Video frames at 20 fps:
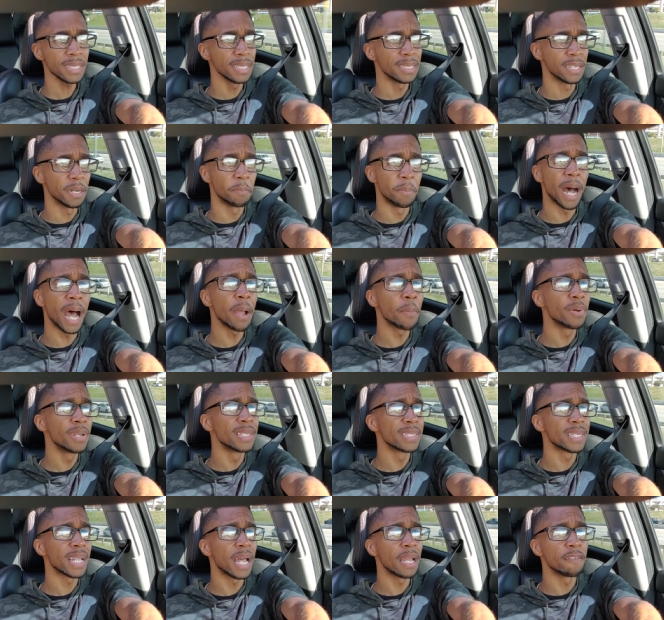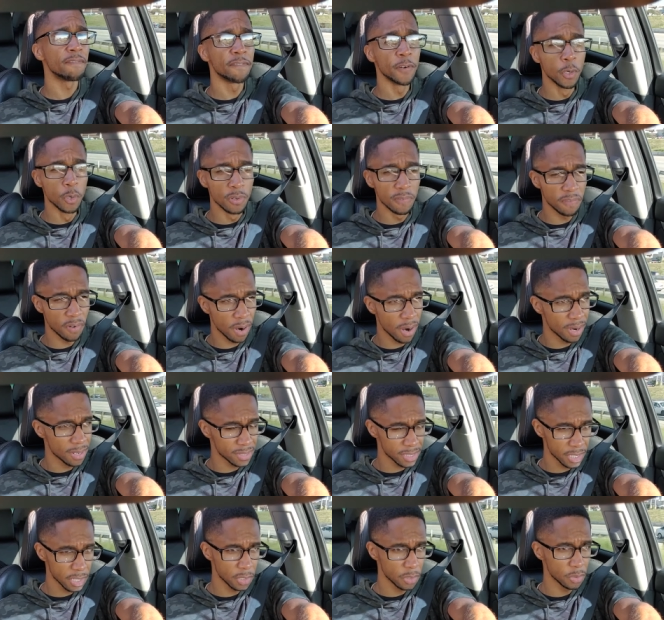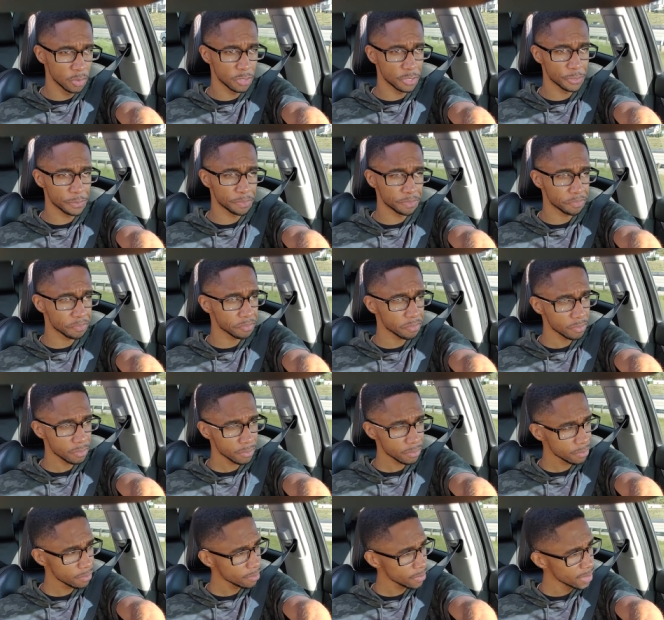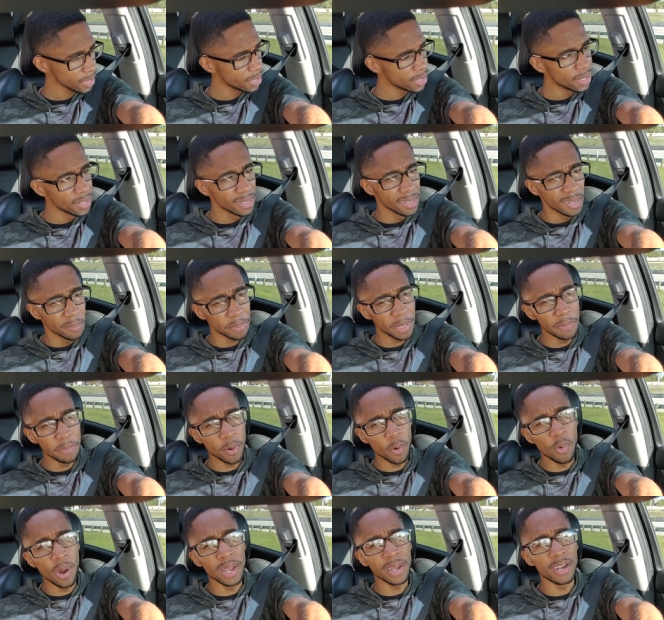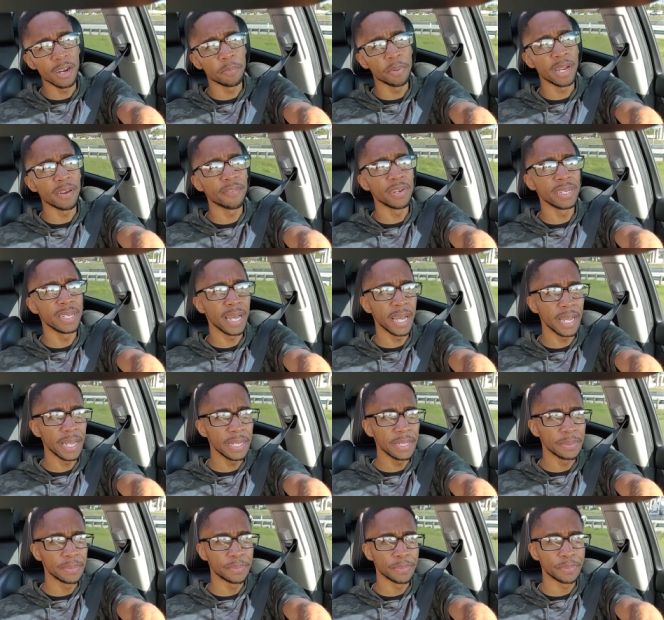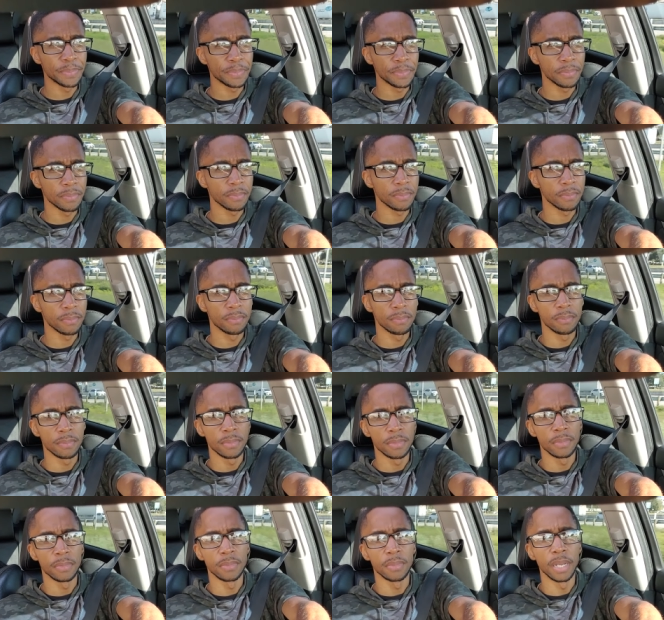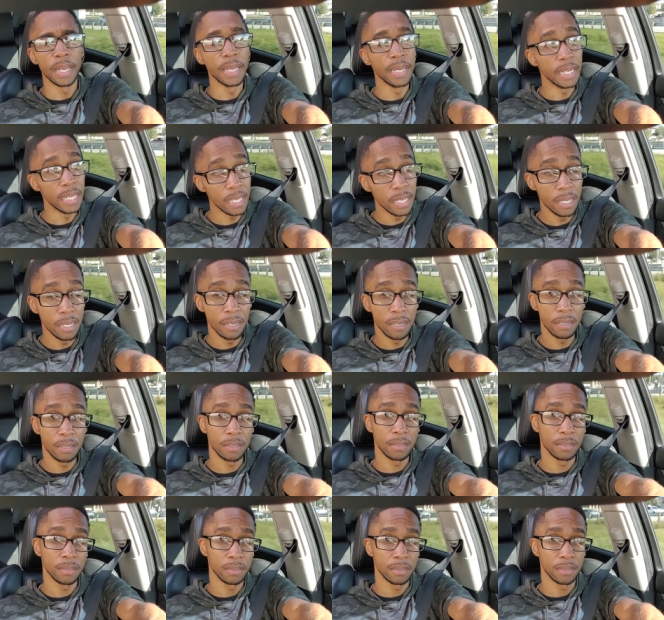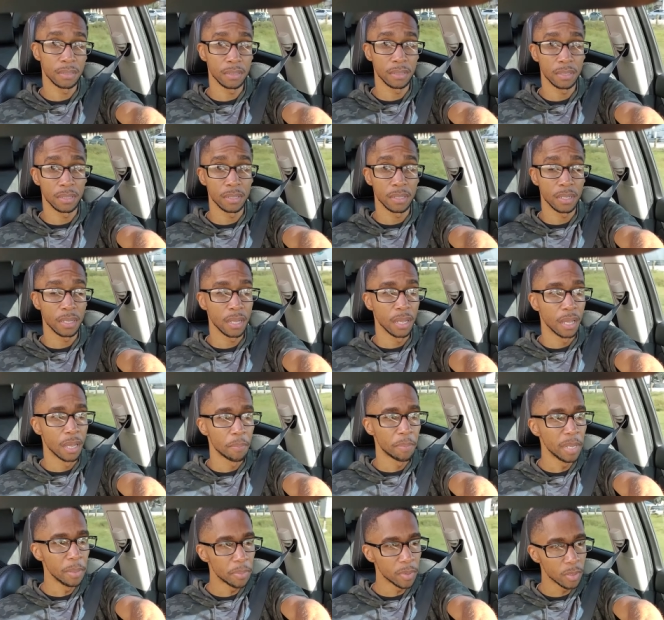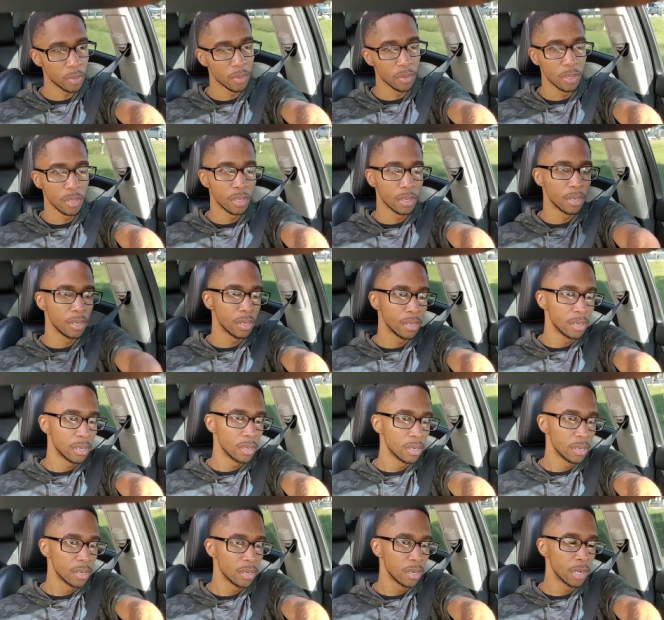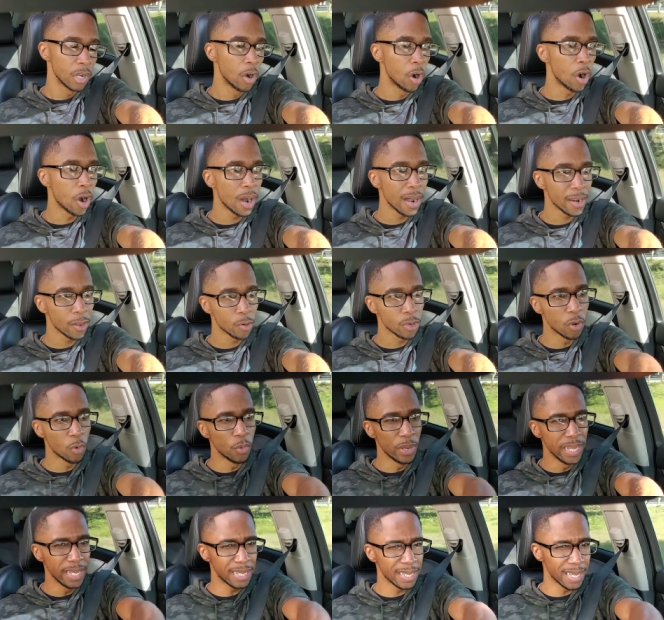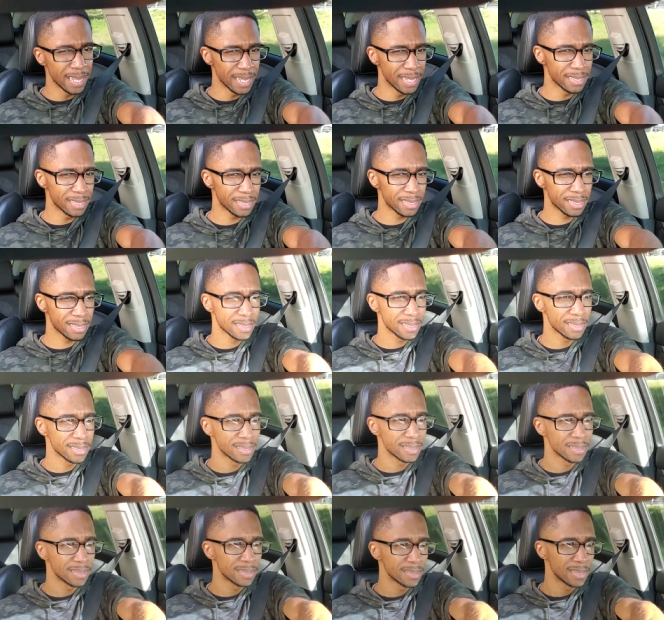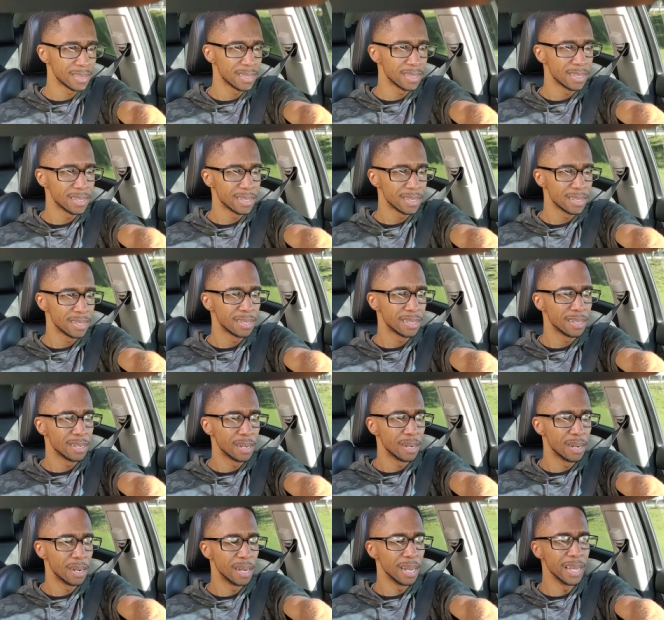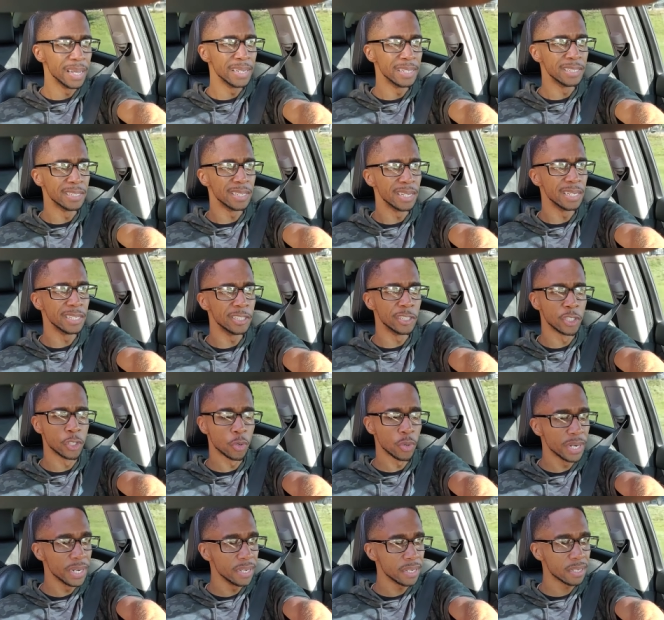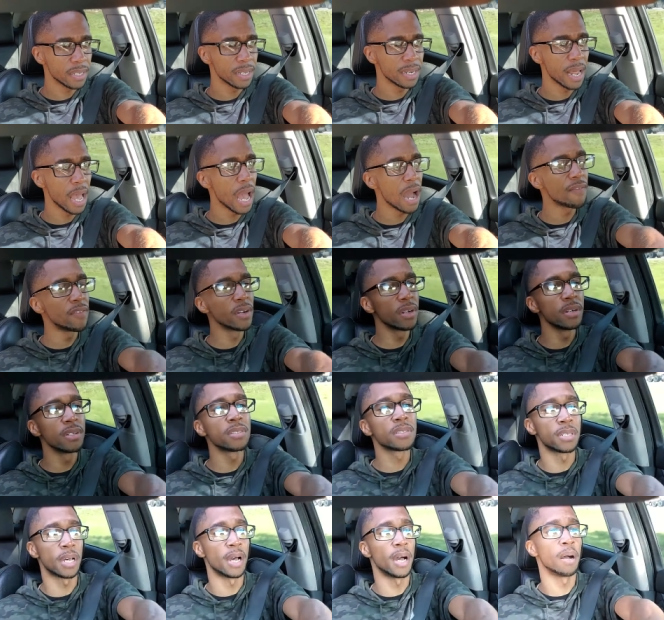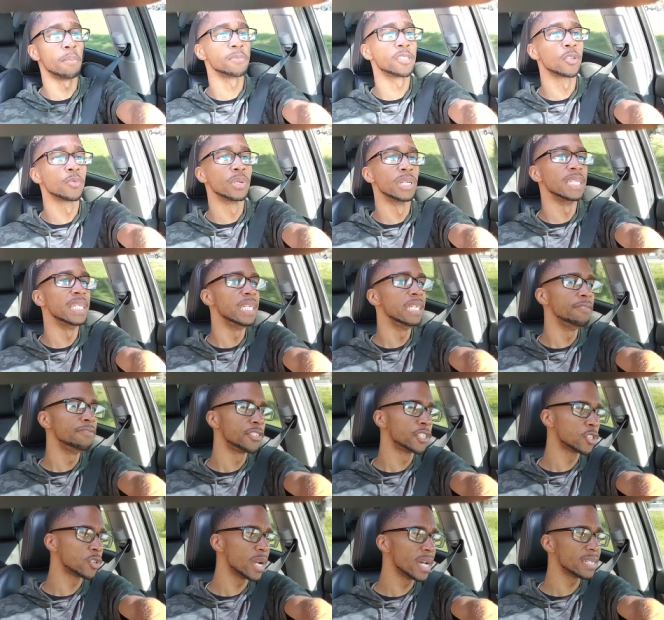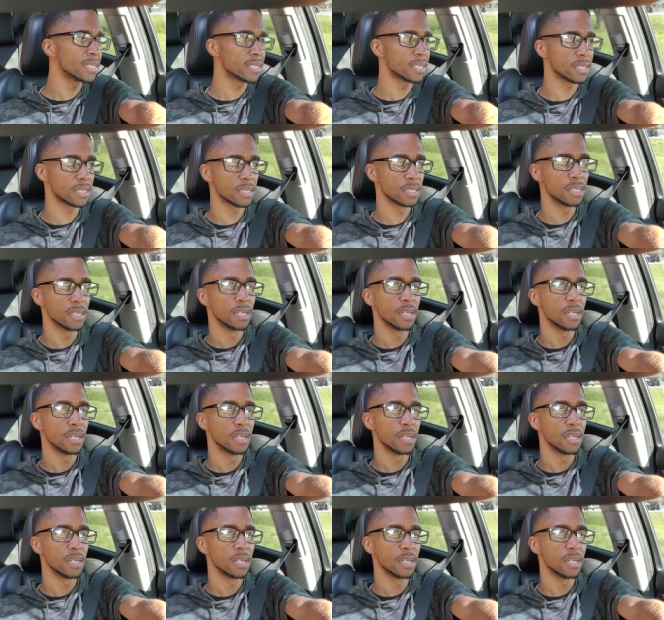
the Bible is like food for our souls. People wake up every day and eat. People go out on the weekends and, and drink and have a good time to relieve stress.